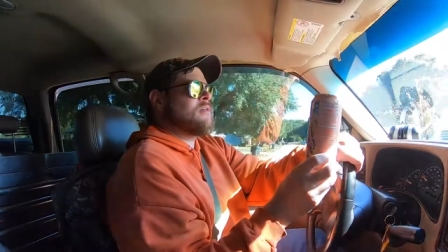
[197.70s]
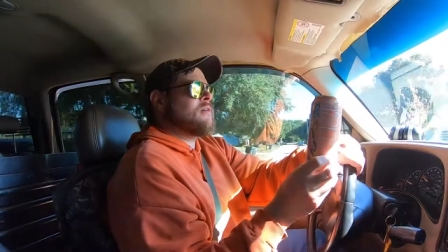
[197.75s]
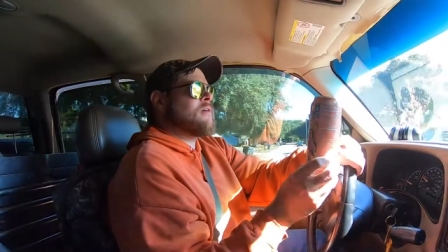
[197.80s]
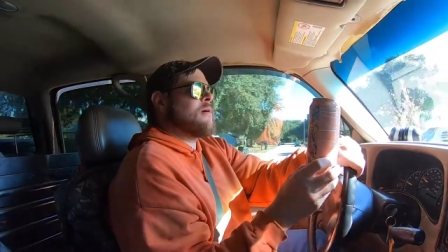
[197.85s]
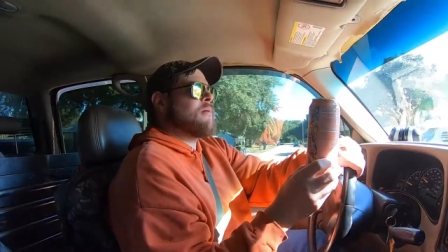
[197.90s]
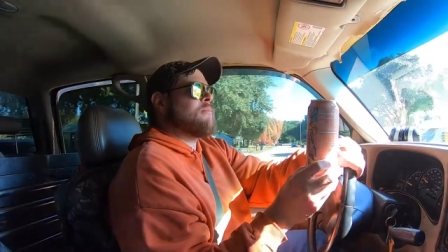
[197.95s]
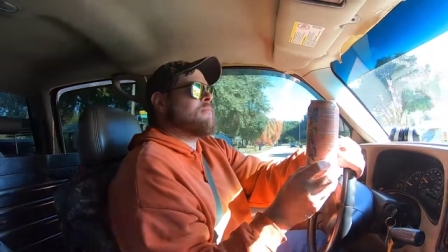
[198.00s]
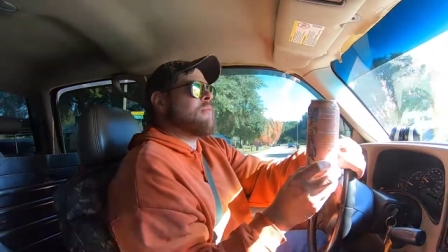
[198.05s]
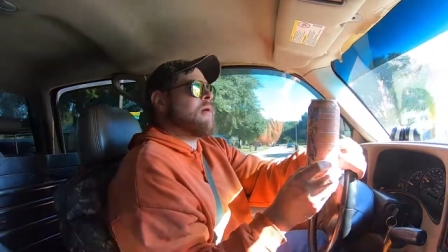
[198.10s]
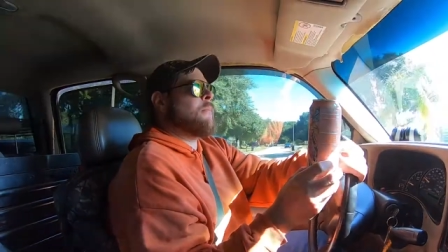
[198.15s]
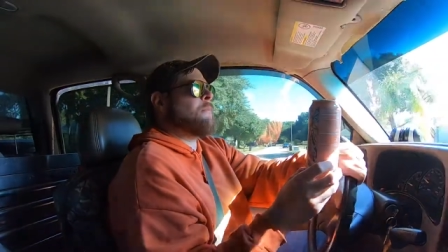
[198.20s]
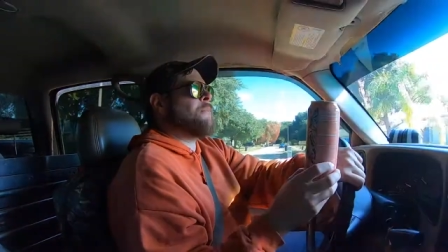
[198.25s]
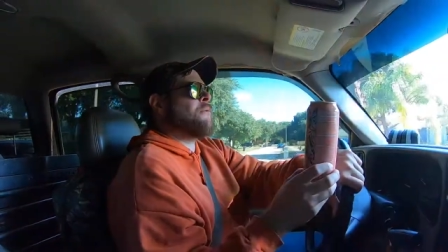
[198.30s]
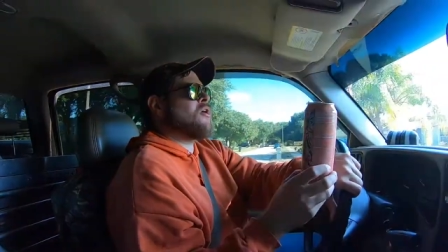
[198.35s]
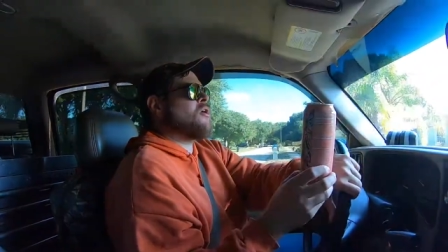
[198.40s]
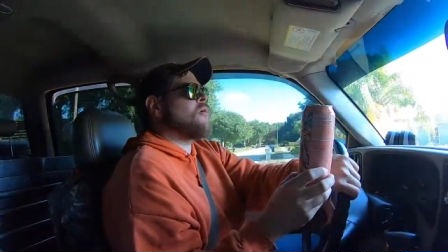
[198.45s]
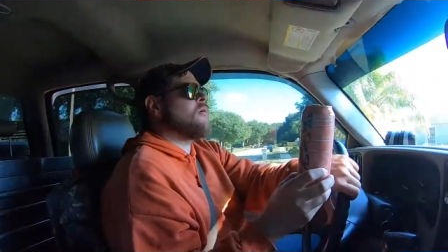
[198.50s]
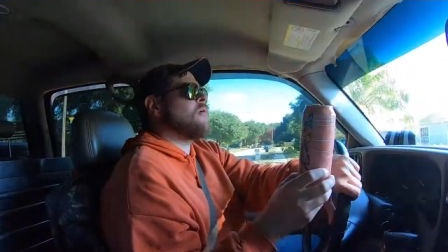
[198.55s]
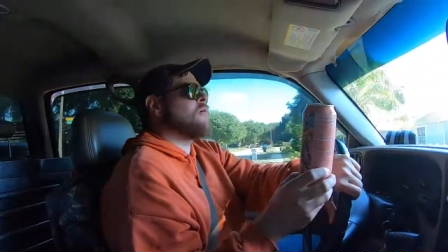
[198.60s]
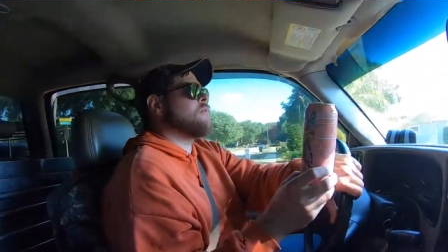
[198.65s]
Uh, it's
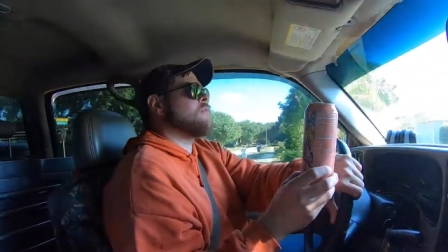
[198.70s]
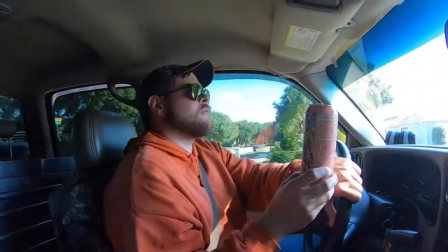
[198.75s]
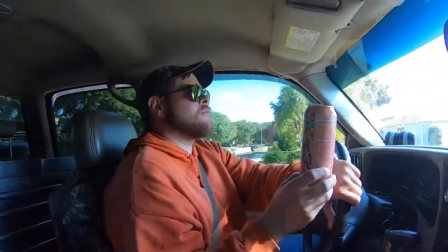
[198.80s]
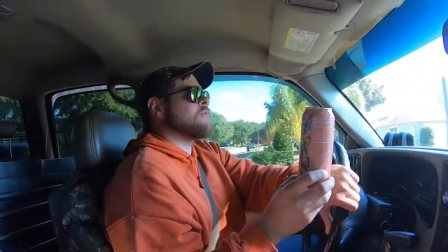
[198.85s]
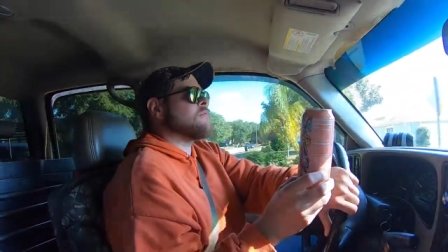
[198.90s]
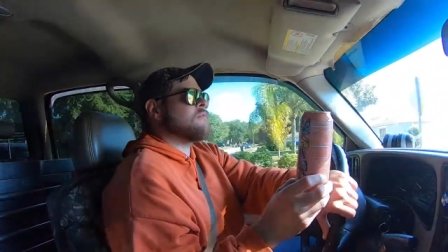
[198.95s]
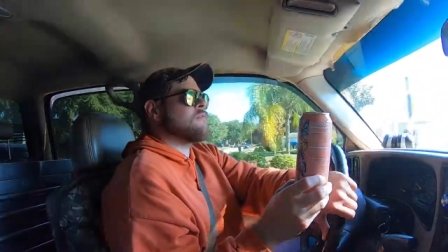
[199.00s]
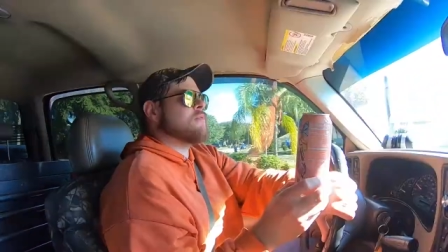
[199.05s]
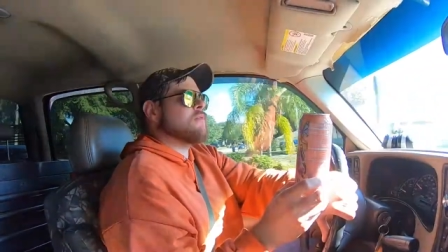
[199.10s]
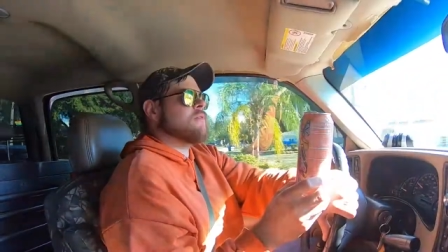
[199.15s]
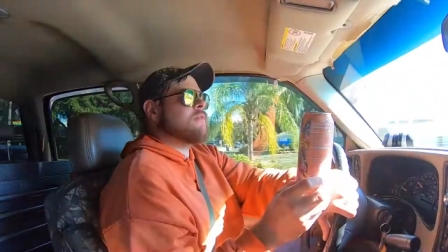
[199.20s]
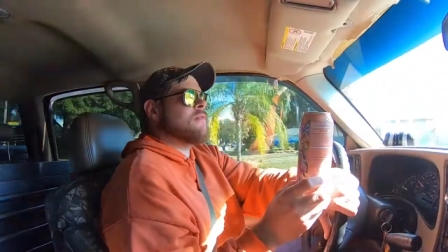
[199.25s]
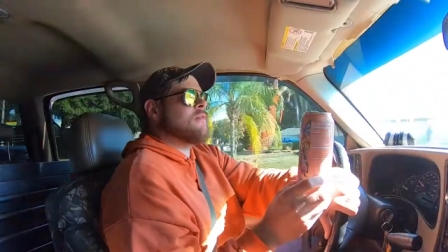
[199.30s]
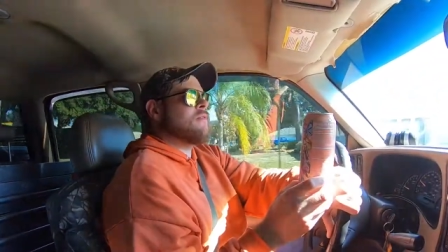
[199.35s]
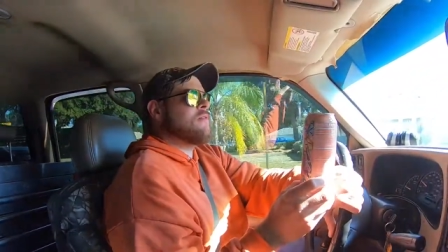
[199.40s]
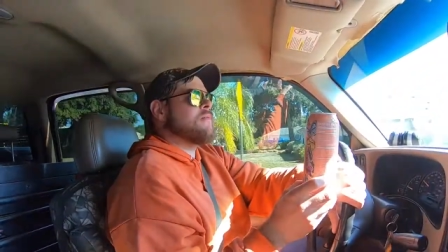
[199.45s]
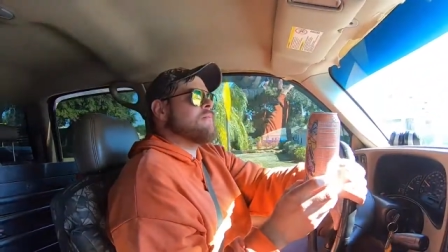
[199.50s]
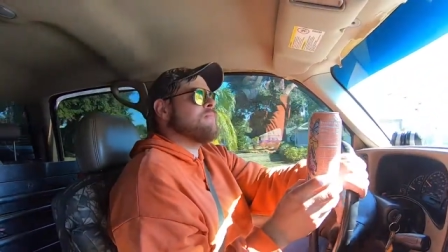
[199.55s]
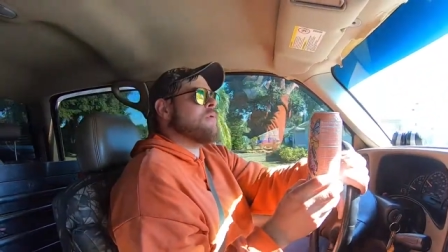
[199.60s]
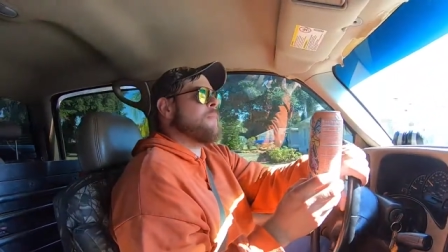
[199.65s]
Papillon. on the top.
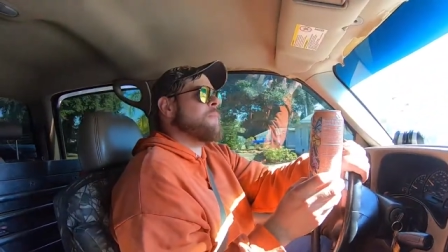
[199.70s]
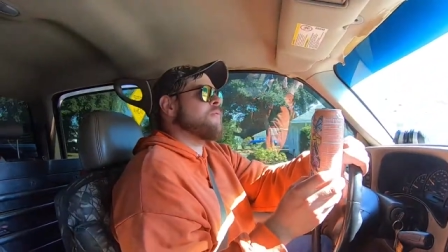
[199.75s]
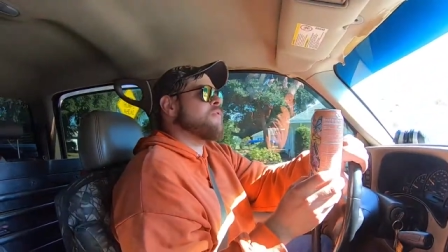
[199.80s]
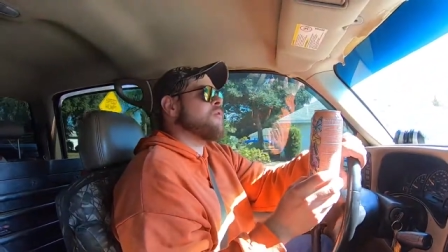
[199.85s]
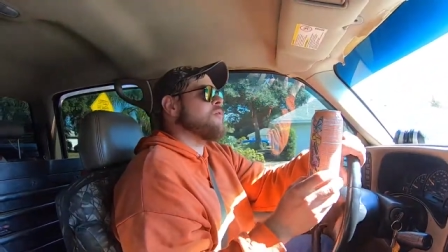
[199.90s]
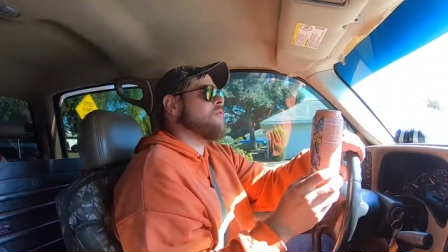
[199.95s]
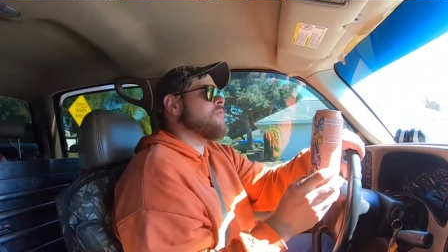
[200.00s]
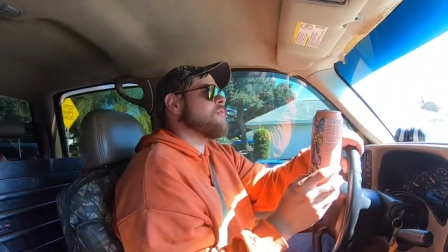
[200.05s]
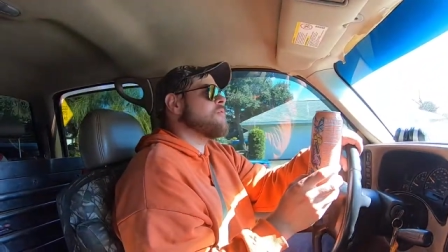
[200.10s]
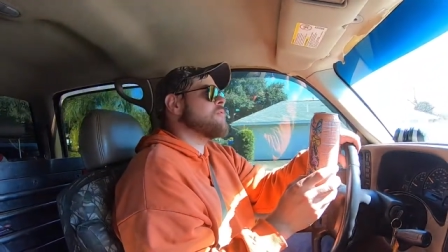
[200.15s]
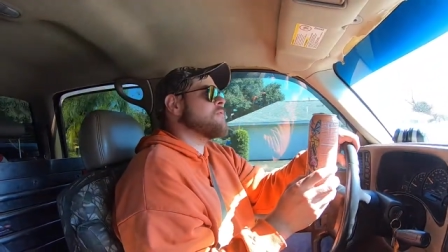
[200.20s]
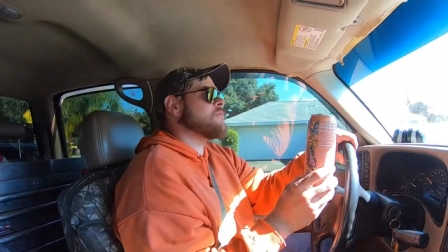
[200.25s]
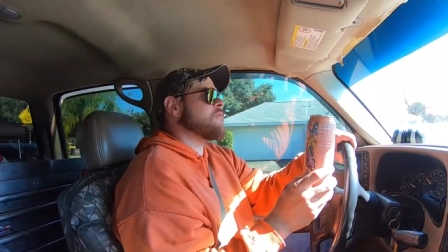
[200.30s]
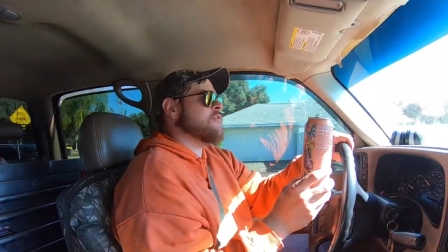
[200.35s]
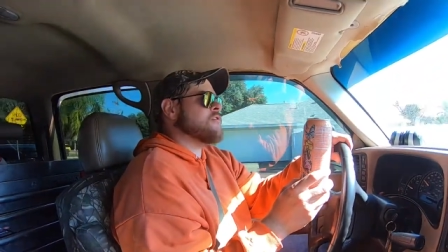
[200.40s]
Papillon, yeah. Papillon.